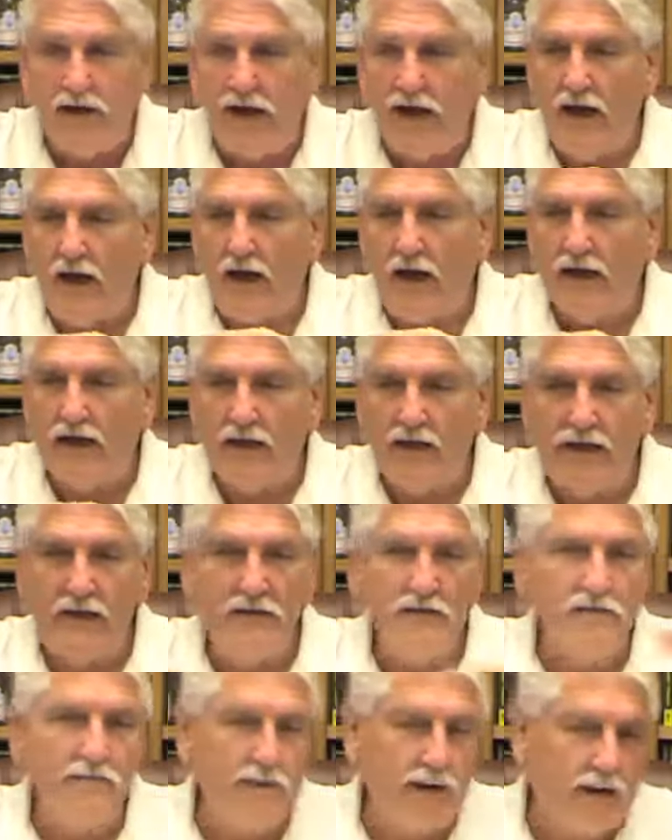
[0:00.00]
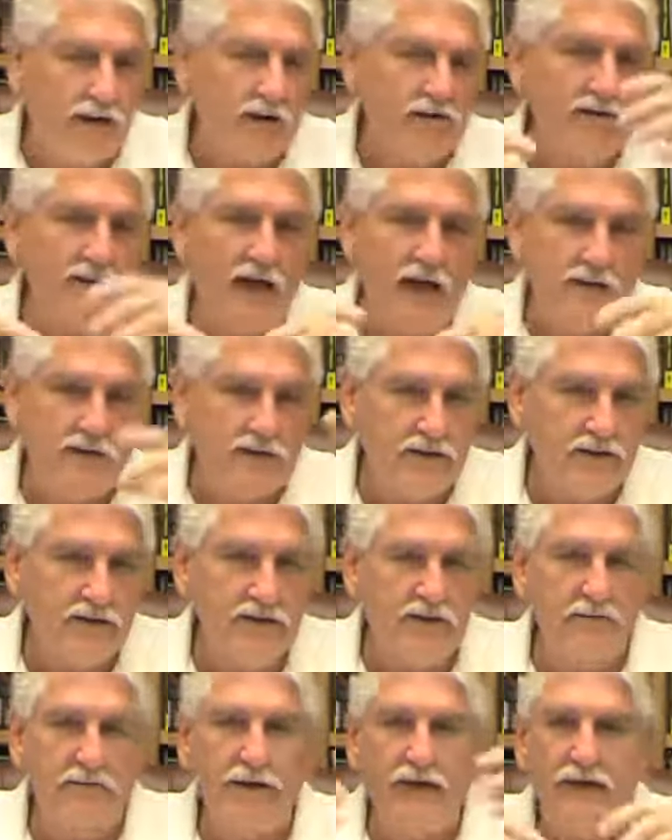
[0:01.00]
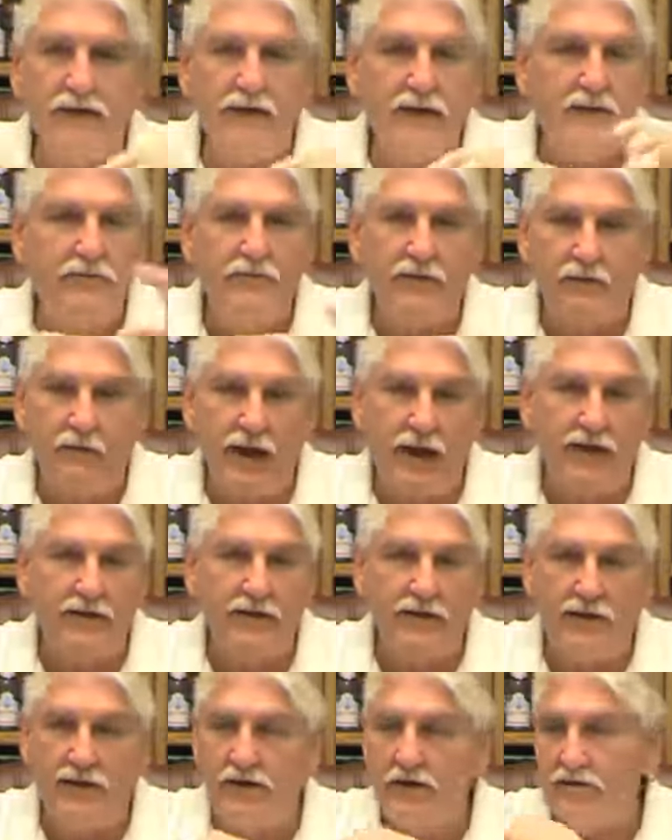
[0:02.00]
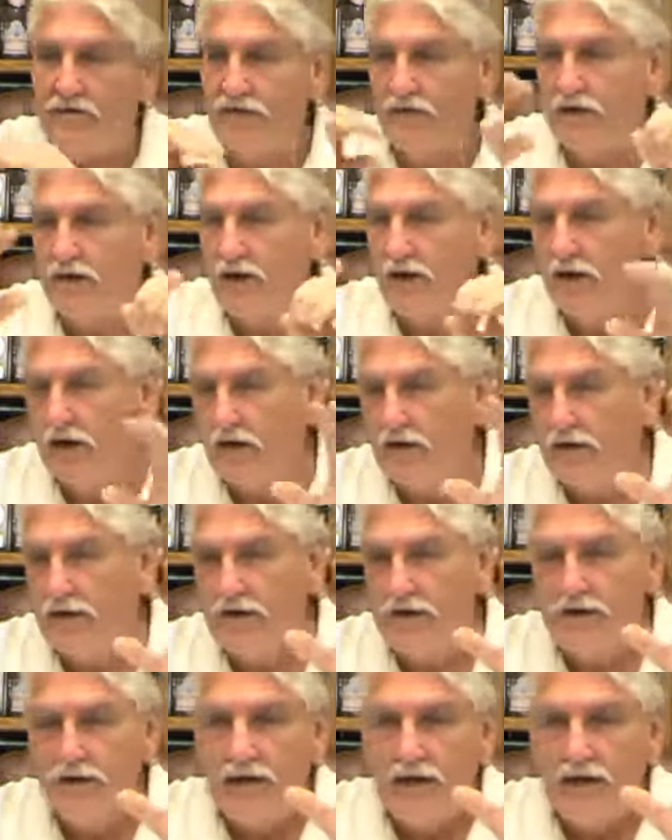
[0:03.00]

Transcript: Uh, kill the parasites a little bit. Keep the bacteria if you can.